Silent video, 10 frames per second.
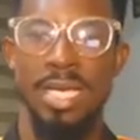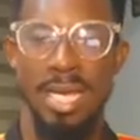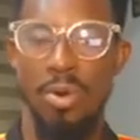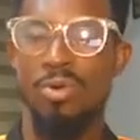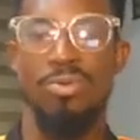
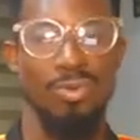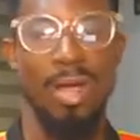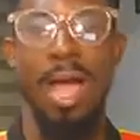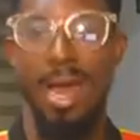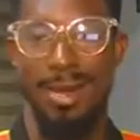they are going to
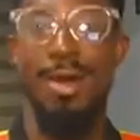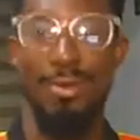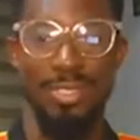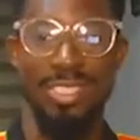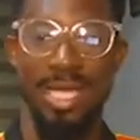allow
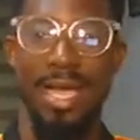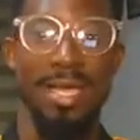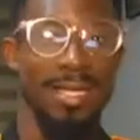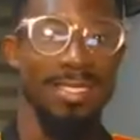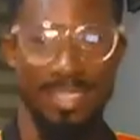Russia
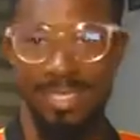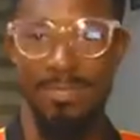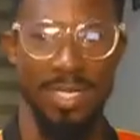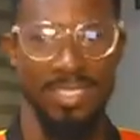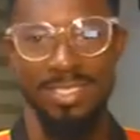
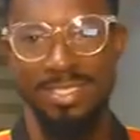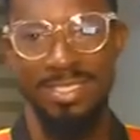take part